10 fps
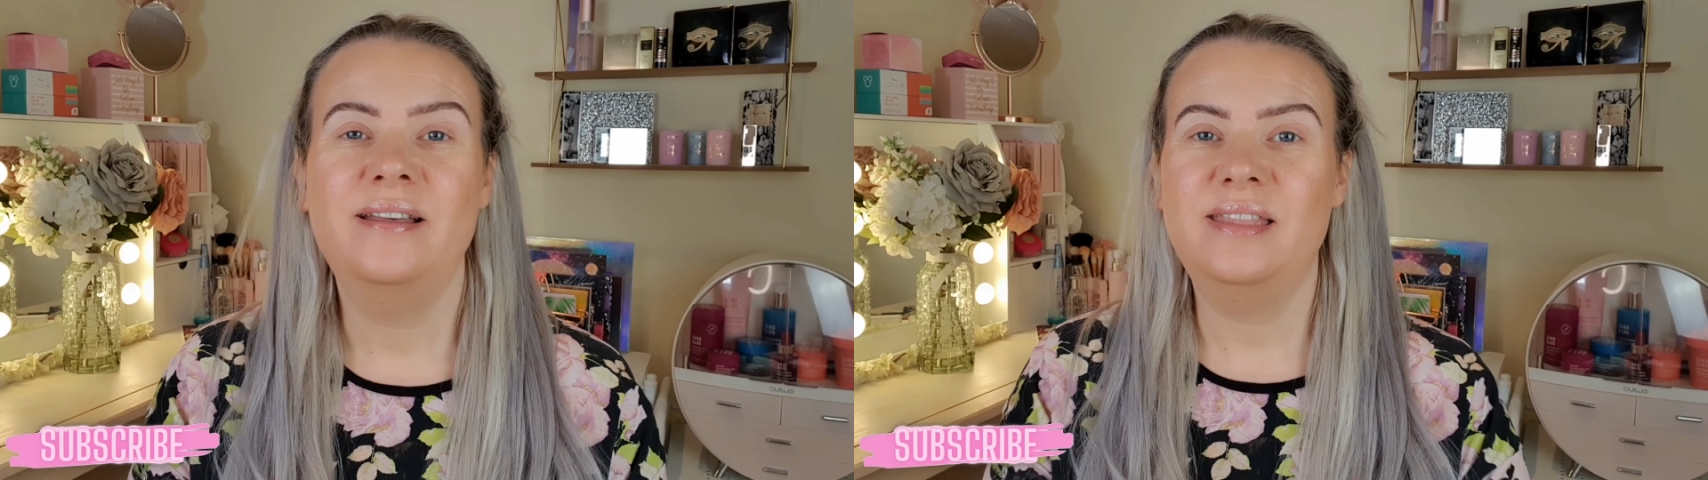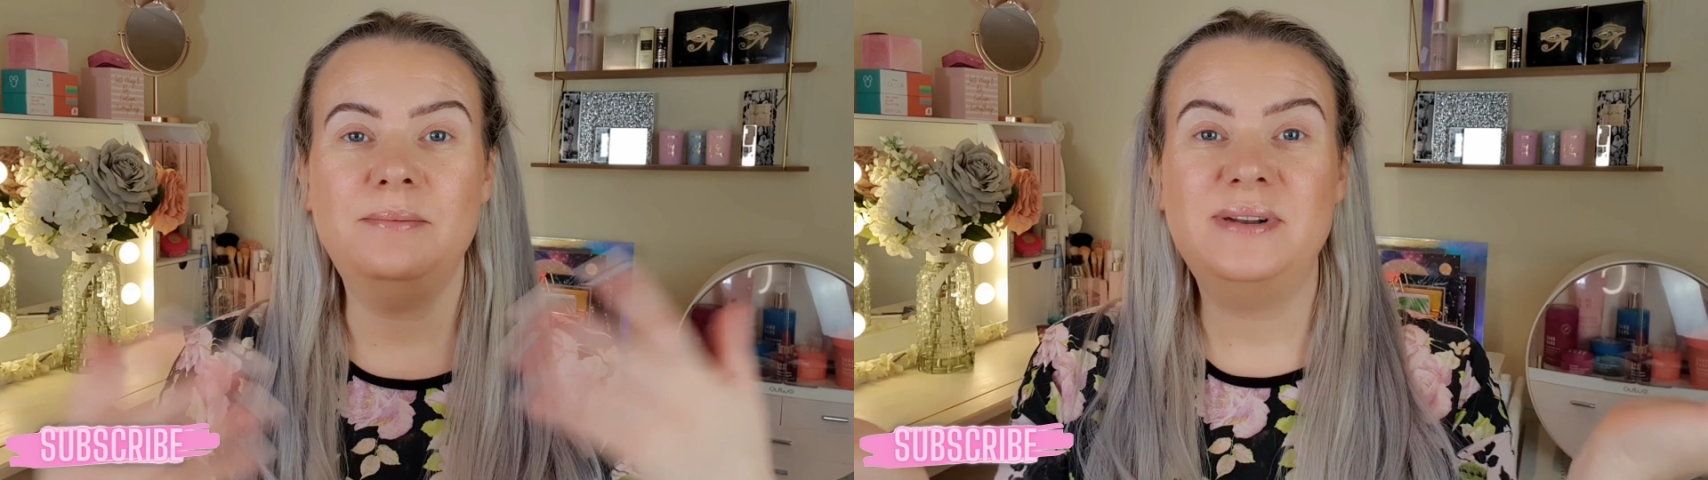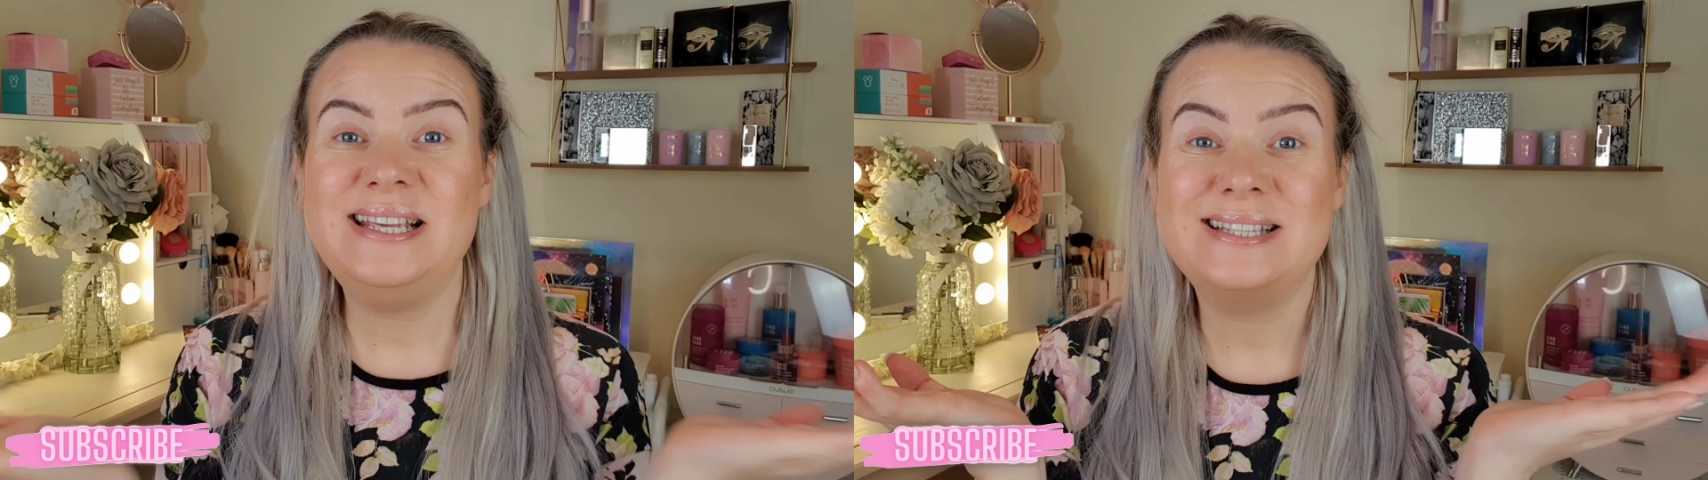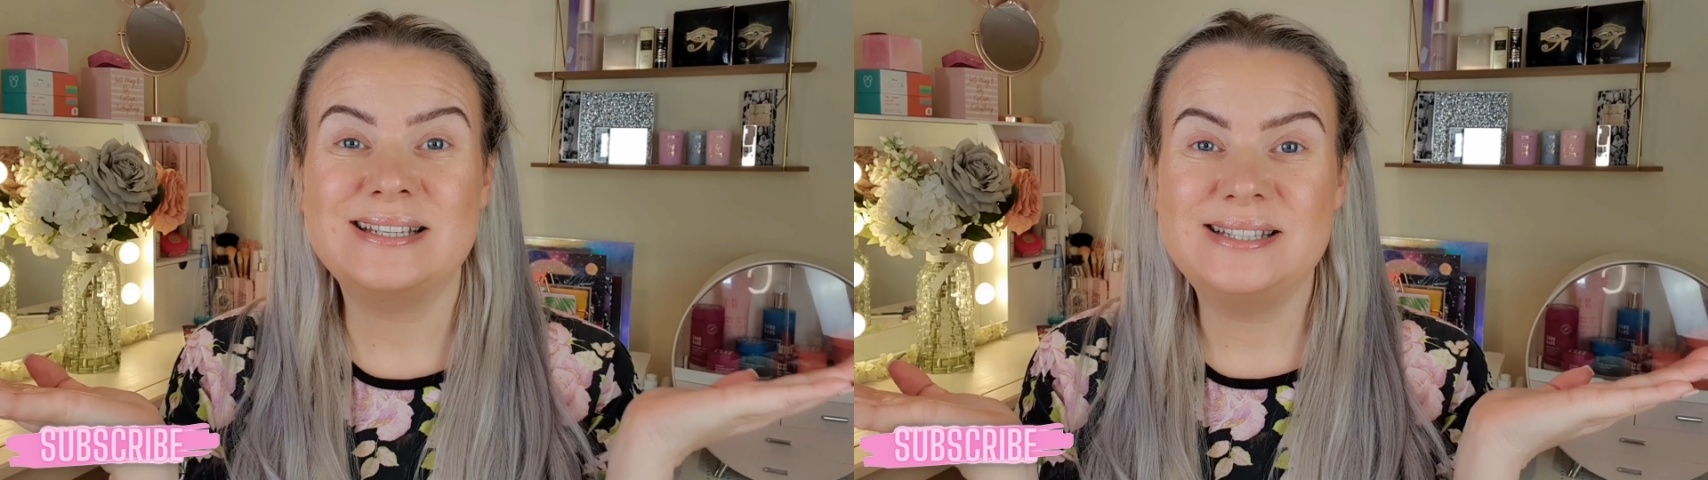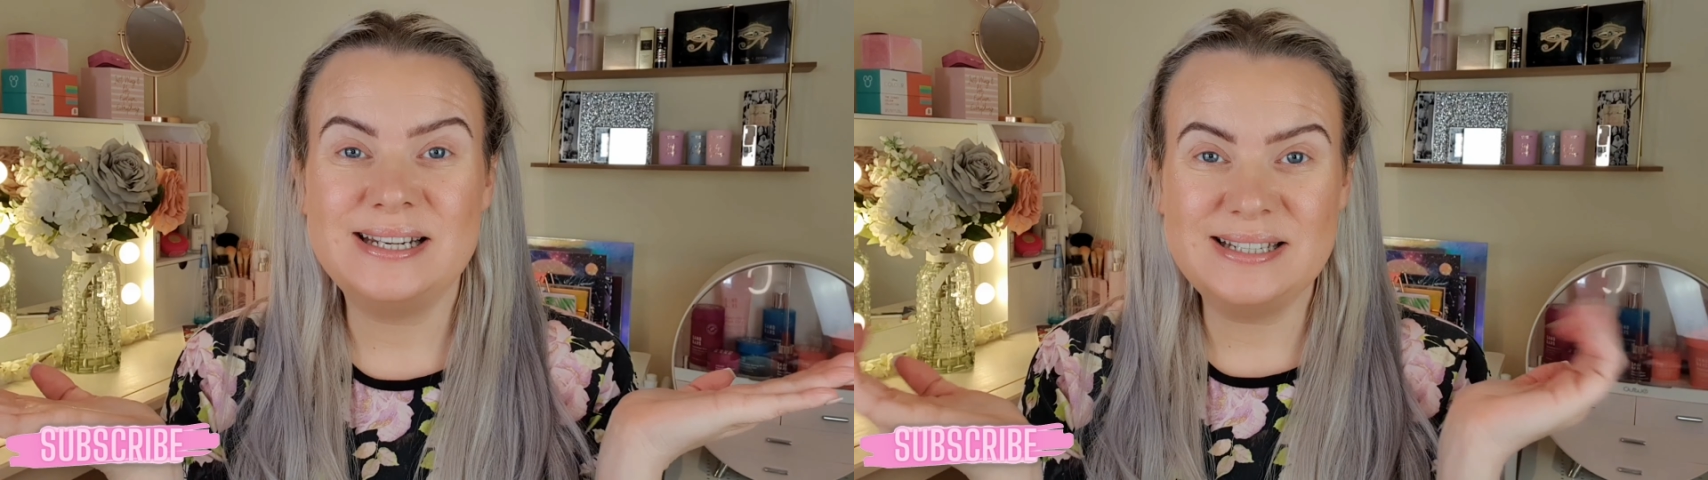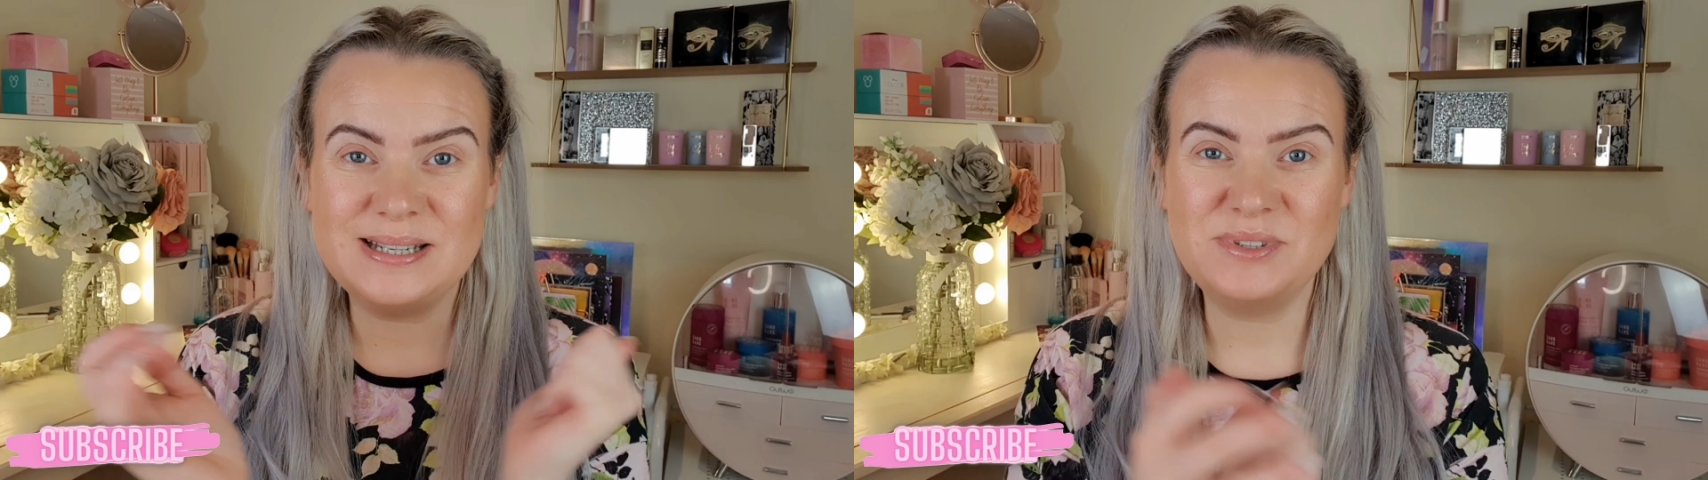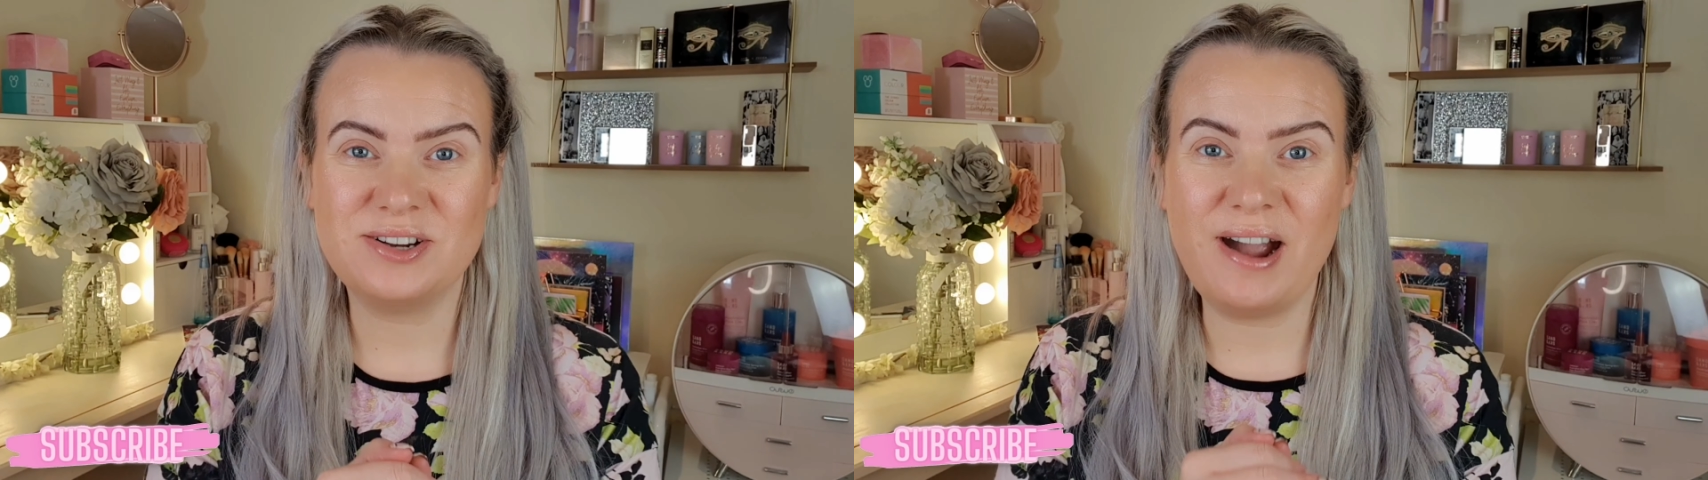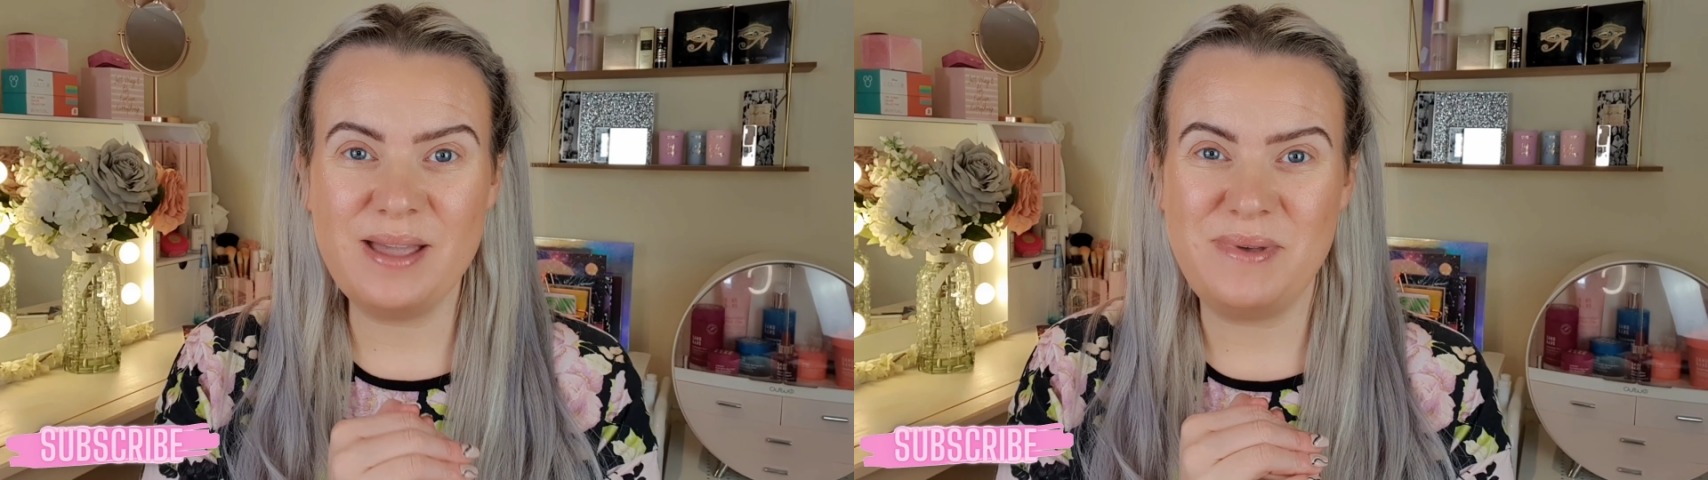then please consider
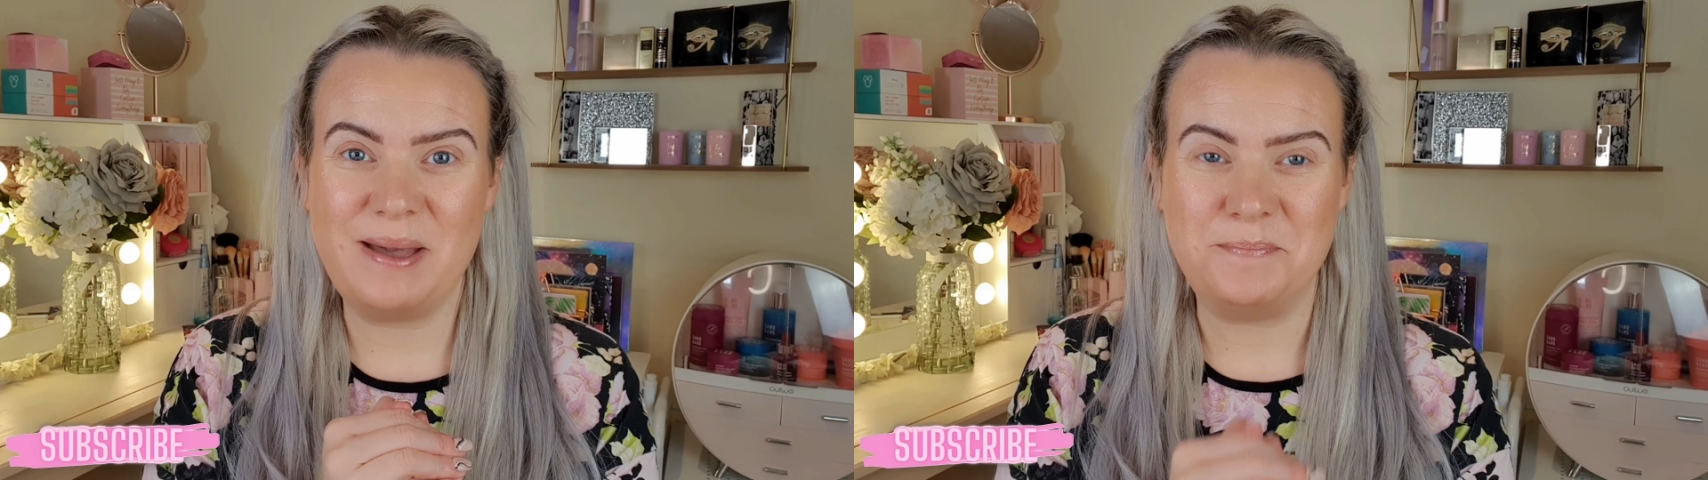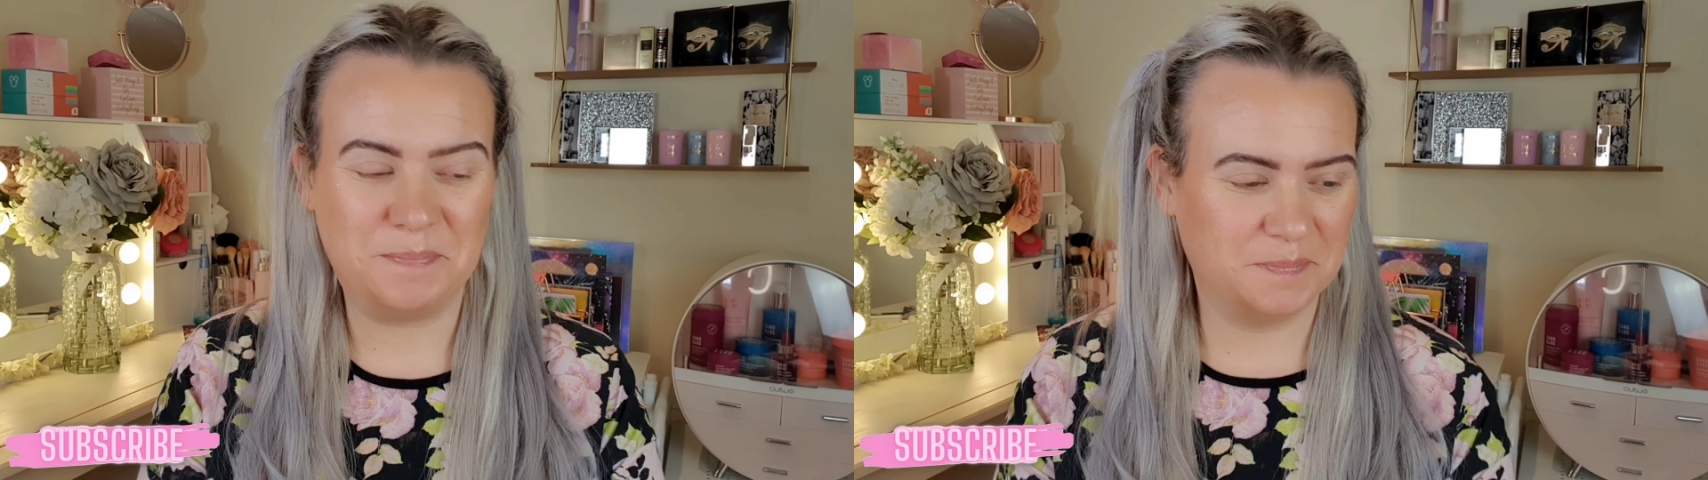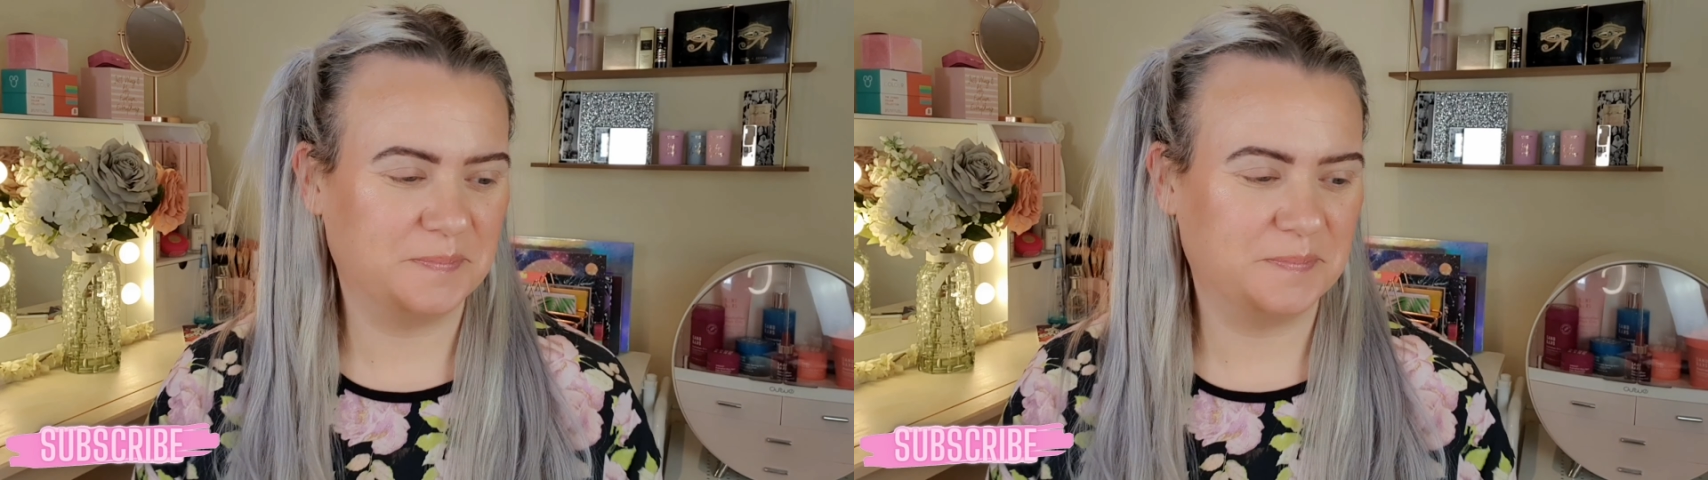subscribing.